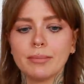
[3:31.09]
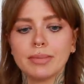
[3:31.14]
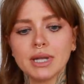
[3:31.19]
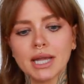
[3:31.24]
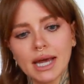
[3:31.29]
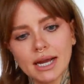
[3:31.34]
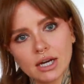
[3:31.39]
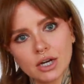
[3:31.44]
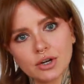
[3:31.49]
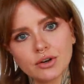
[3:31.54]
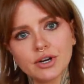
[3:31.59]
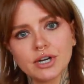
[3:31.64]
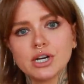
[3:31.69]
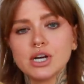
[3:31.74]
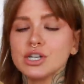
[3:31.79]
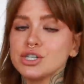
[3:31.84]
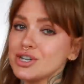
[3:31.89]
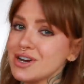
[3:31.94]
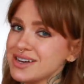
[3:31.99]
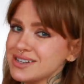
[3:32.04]
Blackcurrant,
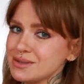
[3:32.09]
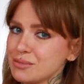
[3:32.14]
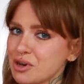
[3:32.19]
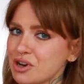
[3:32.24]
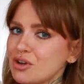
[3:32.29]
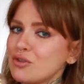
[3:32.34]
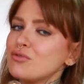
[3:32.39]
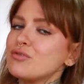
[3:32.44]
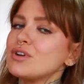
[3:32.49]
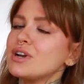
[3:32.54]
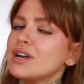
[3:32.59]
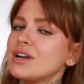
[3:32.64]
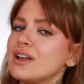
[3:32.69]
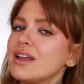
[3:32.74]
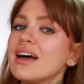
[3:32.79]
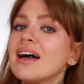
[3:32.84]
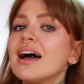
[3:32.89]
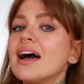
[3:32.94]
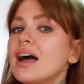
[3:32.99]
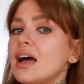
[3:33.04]
Jasmine,
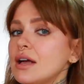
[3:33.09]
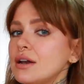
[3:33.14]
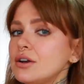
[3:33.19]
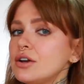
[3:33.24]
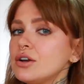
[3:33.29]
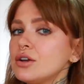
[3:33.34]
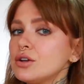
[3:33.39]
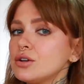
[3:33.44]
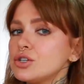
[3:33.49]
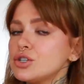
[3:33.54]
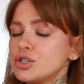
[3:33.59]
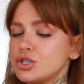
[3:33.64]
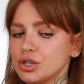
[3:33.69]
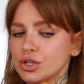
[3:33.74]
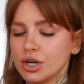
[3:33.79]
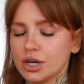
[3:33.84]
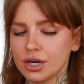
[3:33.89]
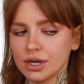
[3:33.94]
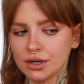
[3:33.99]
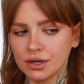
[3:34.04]
Vanilla, and
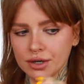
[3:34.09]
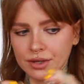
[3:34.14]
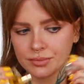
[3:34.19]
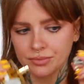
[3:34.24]
Sugar.